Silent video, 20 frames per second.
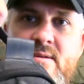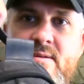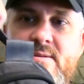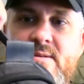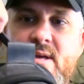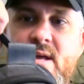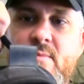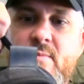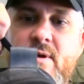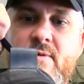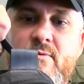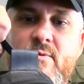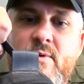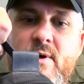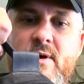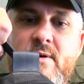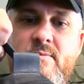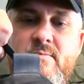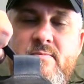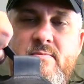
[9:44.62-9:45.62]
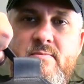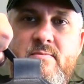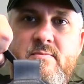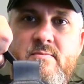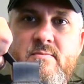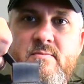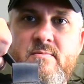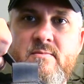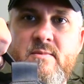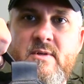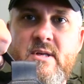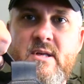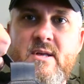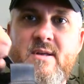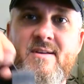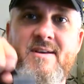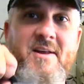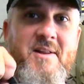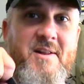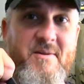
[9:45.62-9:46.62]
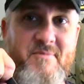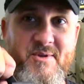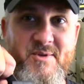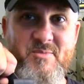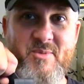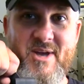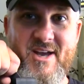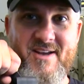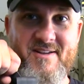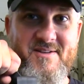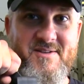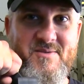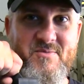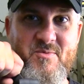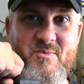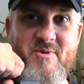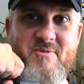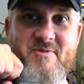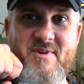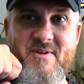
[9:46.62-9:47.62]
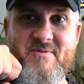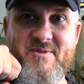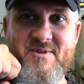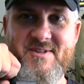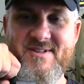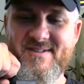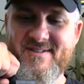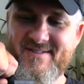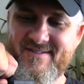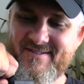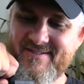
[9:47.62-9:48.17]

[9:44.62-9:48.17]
it's got them everywhere. I love this pack. This is one of my favorites.